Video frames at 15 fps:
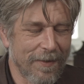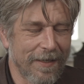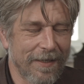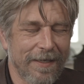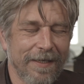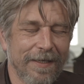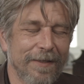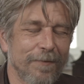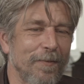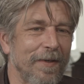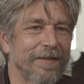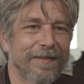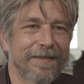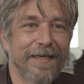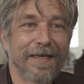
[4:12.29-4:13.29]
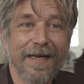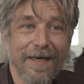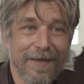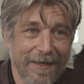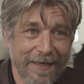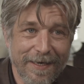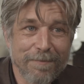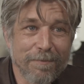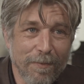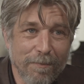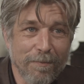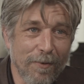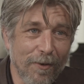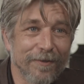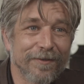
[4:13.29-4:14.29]
I went in and I
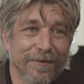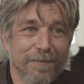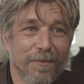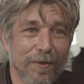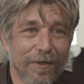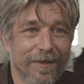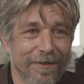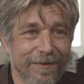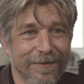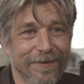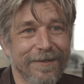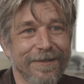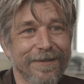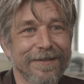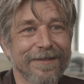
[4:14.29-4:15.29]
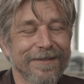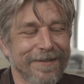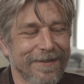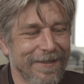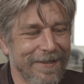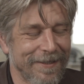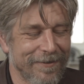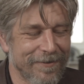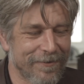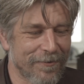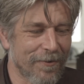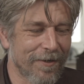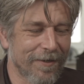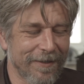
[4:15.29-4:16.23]
bought the book in the store.